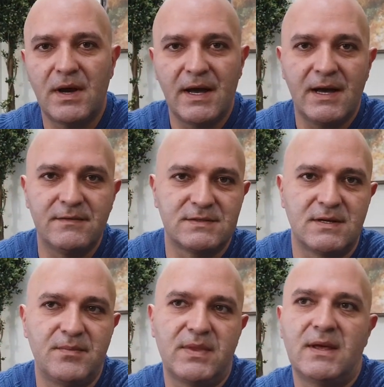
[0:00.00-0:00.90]
have
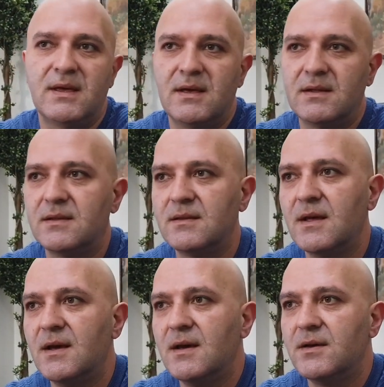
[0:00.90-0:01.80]
something and
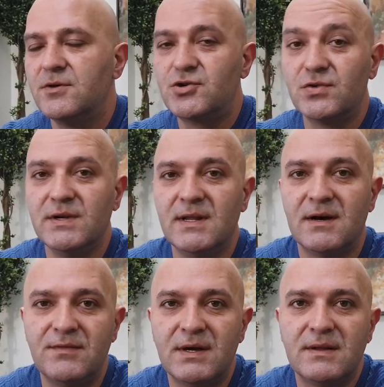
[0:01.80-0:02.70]
you truly
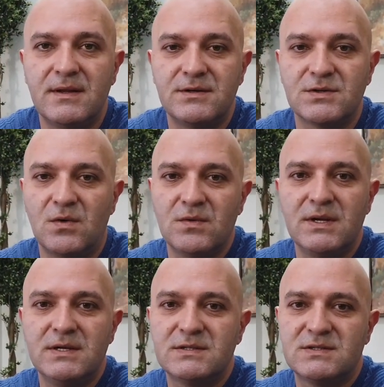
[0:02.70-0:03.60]
love it, there's
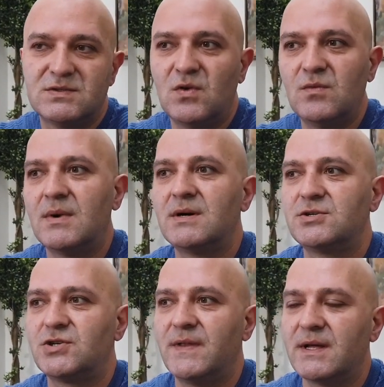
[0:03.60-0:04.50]
only so
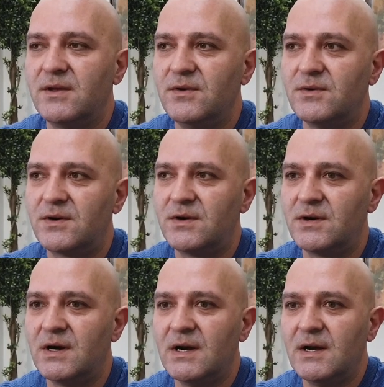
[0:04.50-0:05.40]
much that
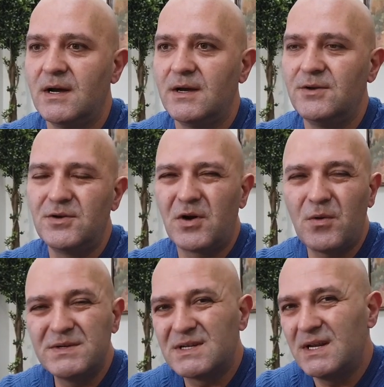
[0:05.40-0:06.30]
you're
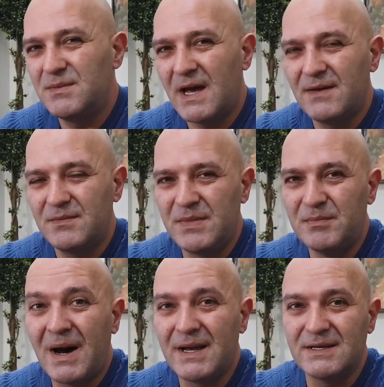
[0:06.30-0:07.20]
always going to be
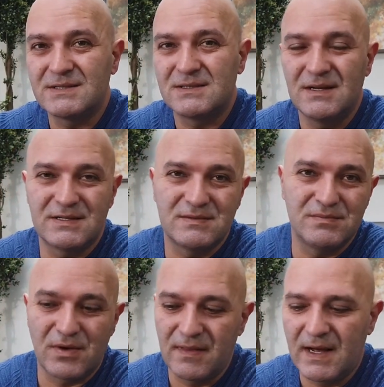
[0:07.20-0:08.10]
biased. Let's
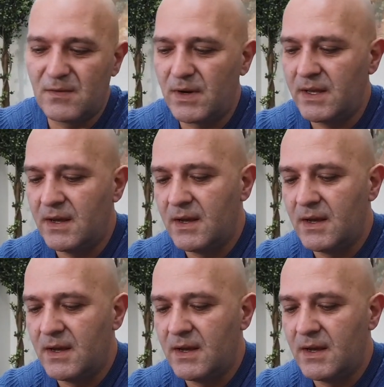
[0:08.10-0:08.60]
put it that way.